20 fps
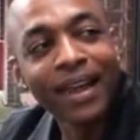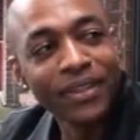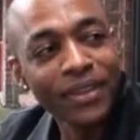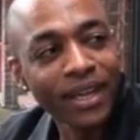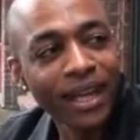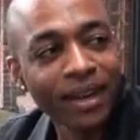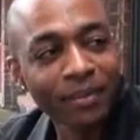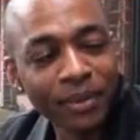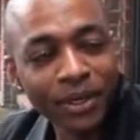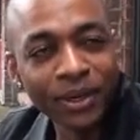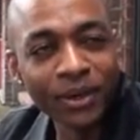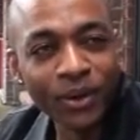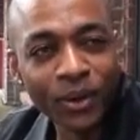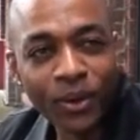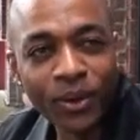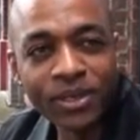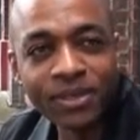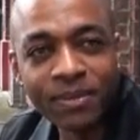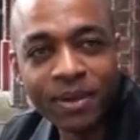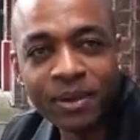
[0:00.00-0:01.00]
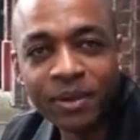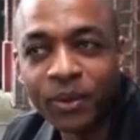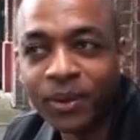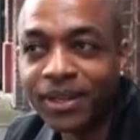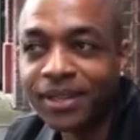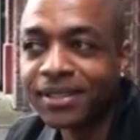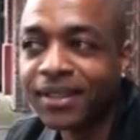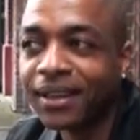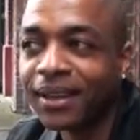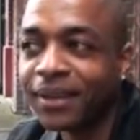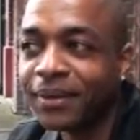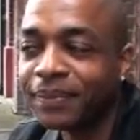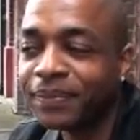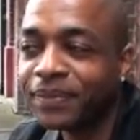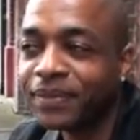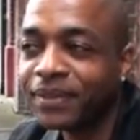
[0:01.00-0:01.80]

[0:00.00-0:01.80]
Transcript: think I had been on a horse maybe one time.